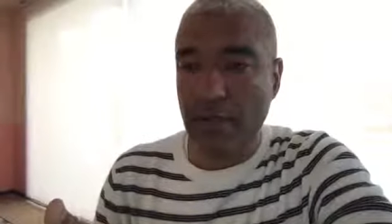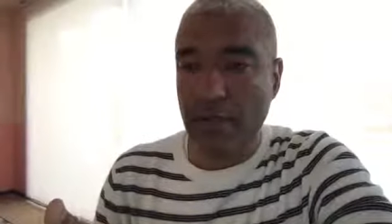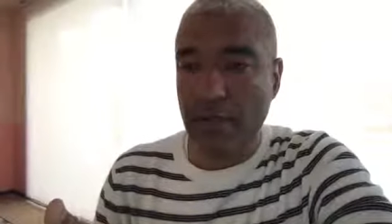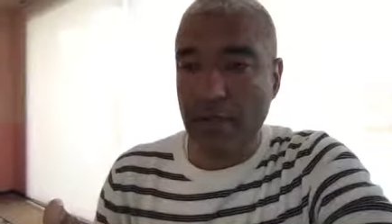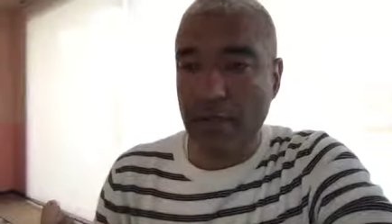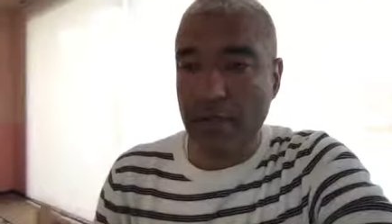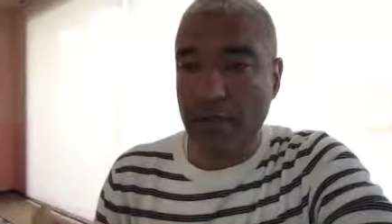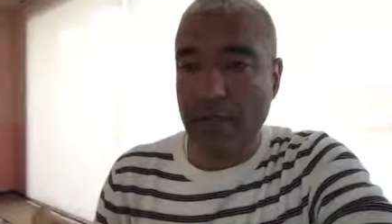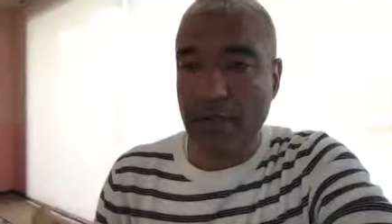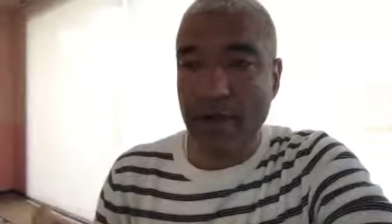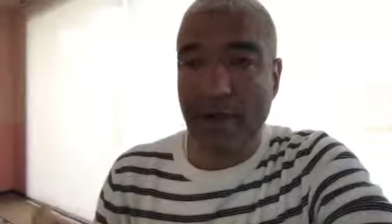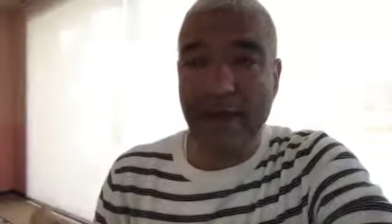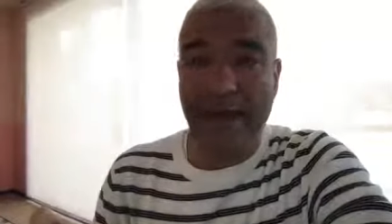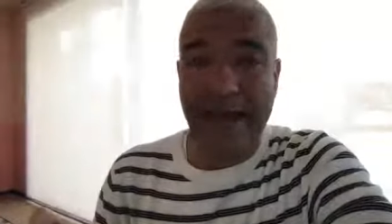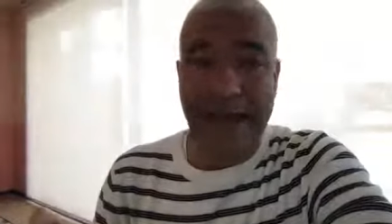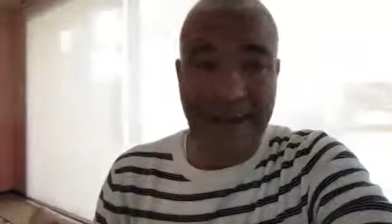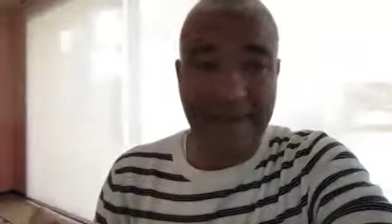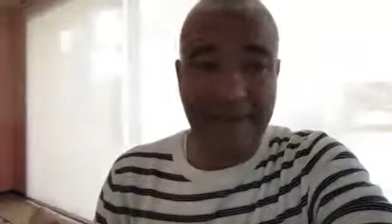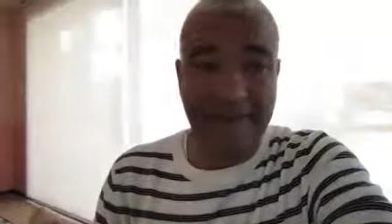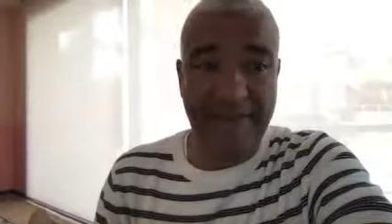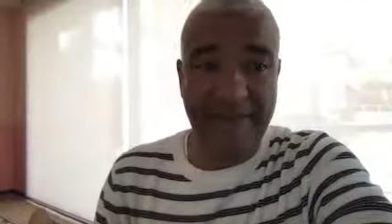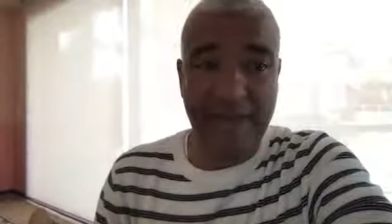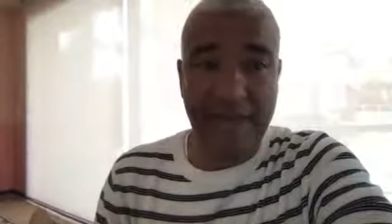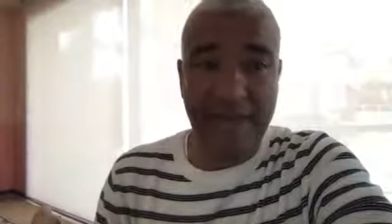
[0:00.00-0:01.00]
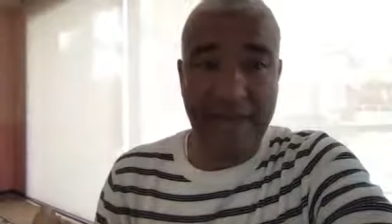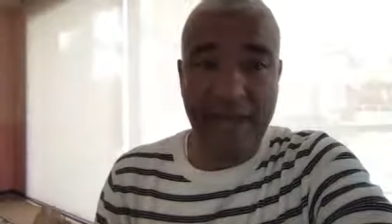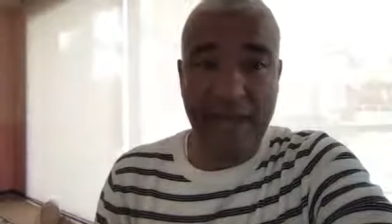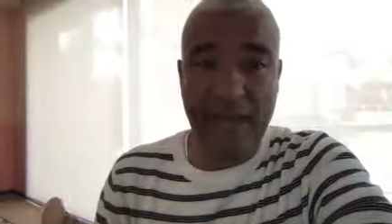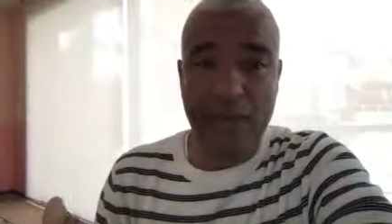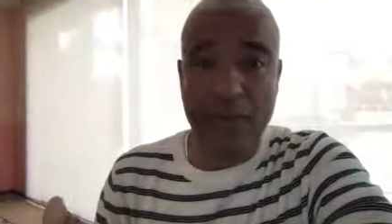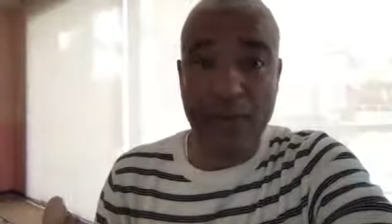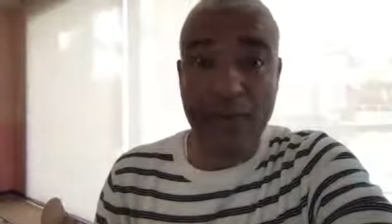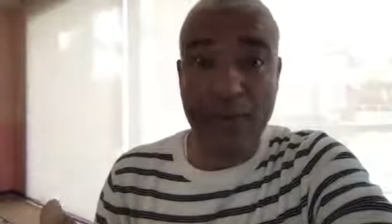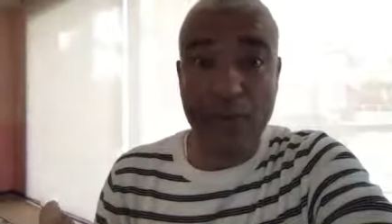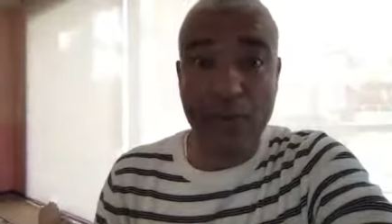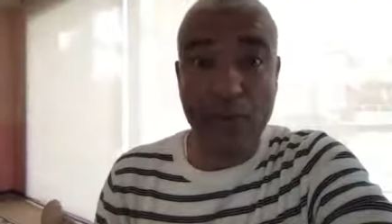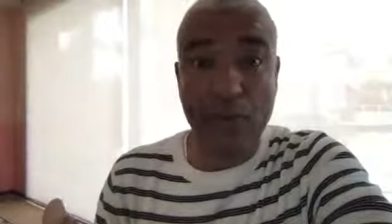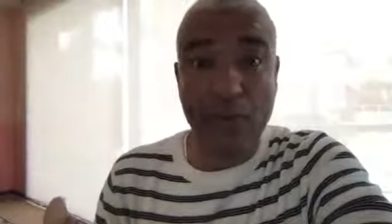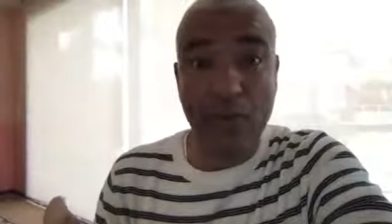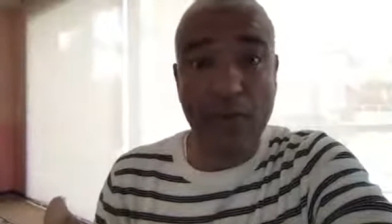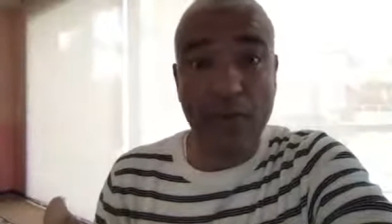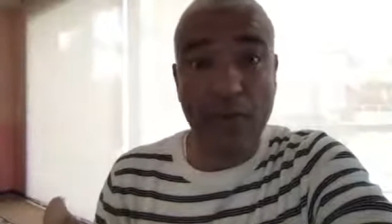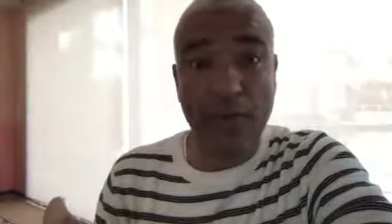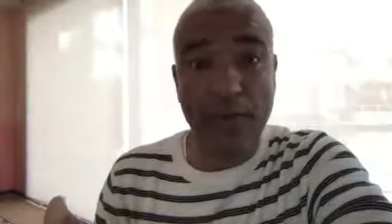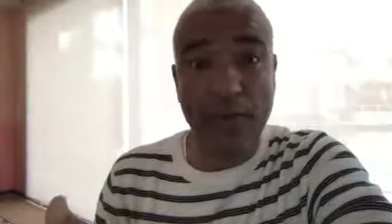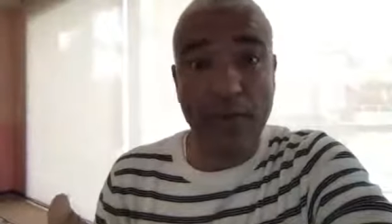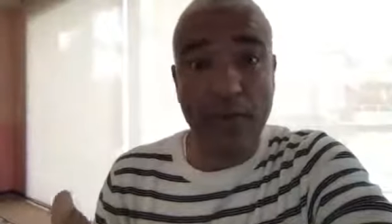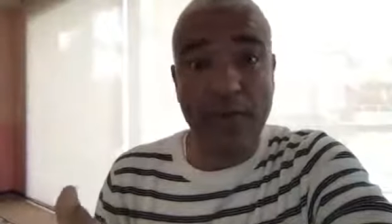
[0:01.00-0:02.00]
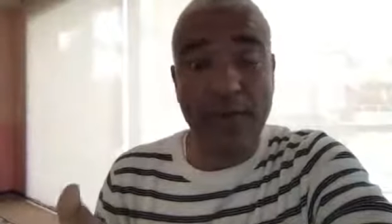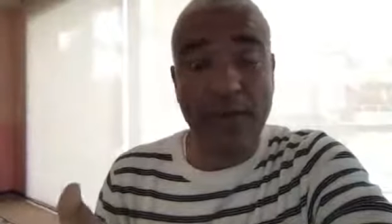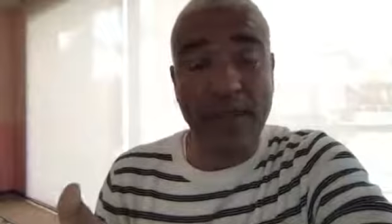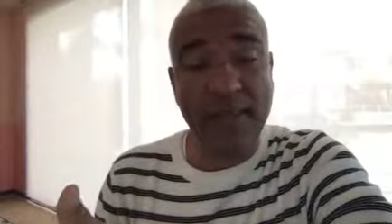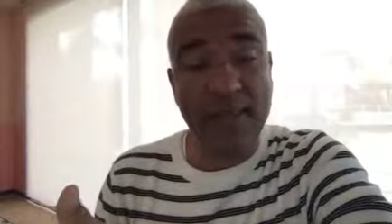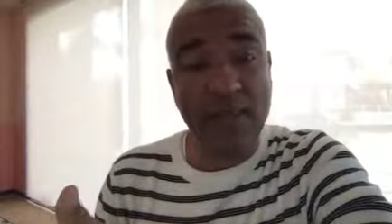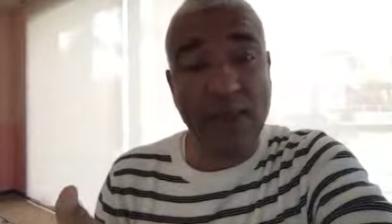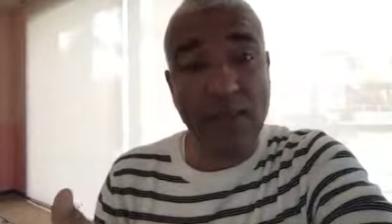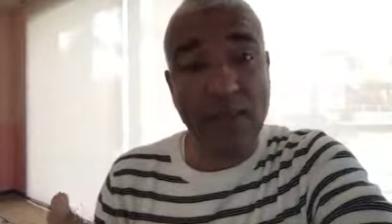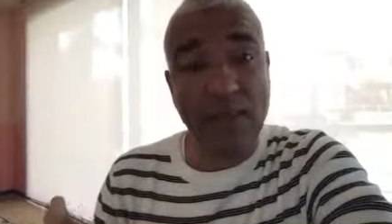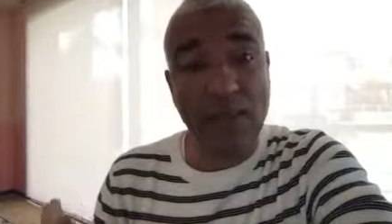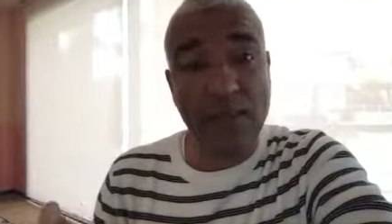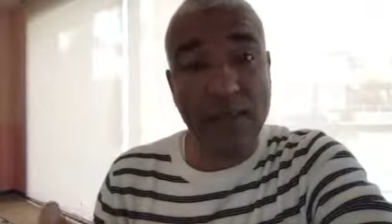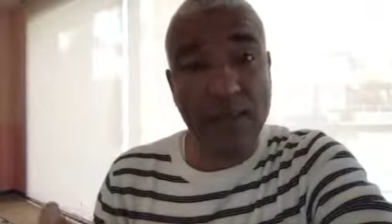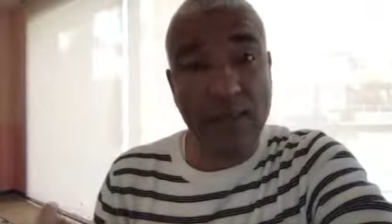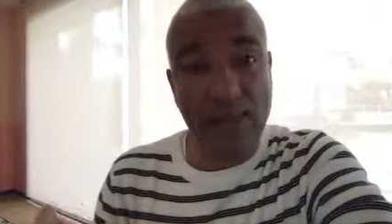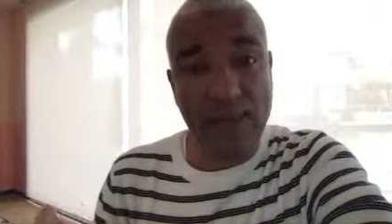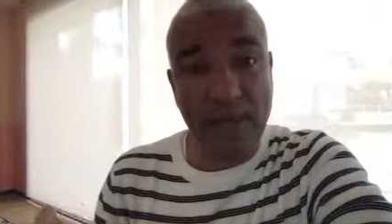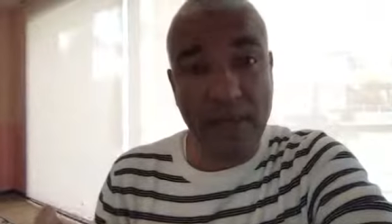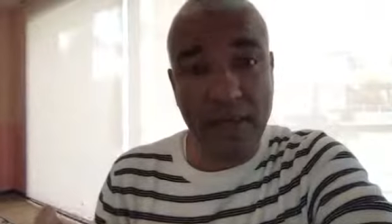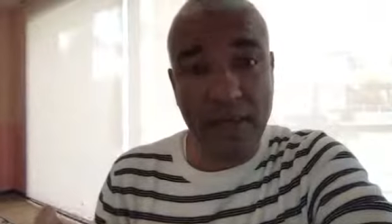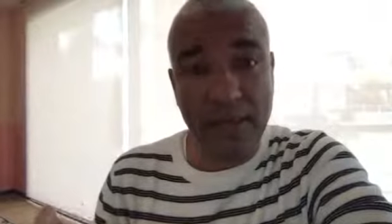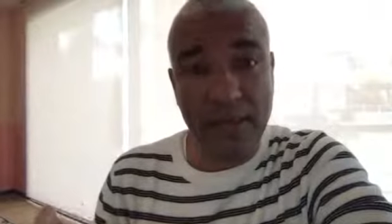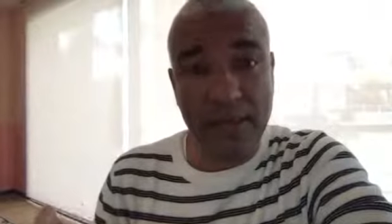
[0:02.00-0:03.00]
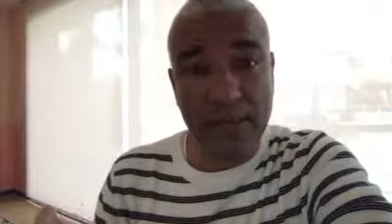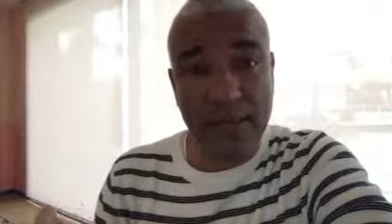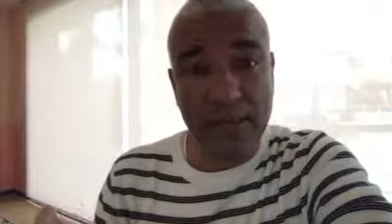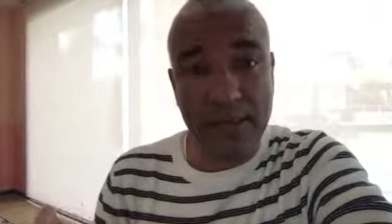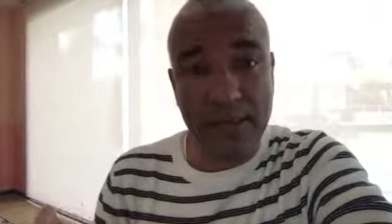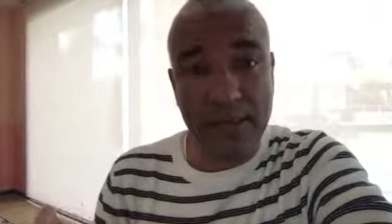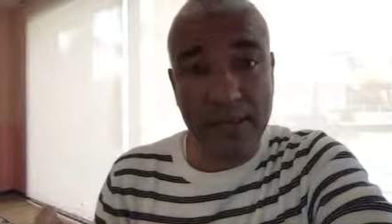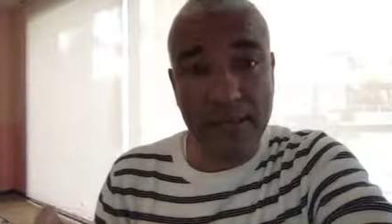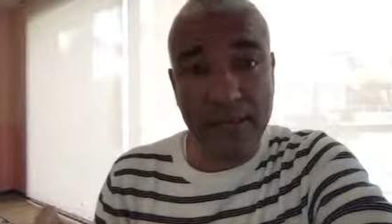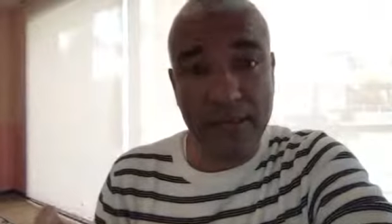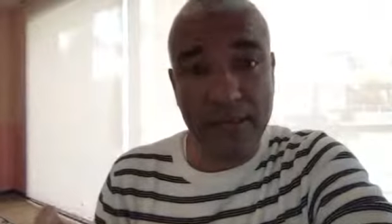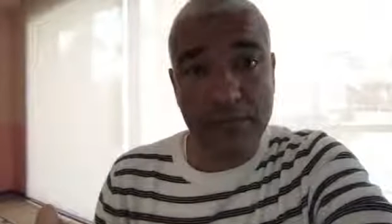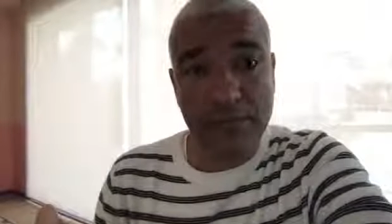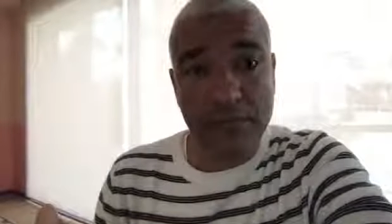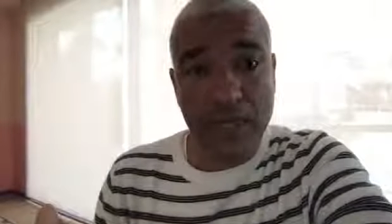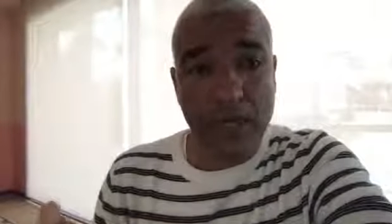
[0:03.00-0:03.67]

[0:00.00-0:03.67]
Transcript: they are having a proof that they know what they're talking about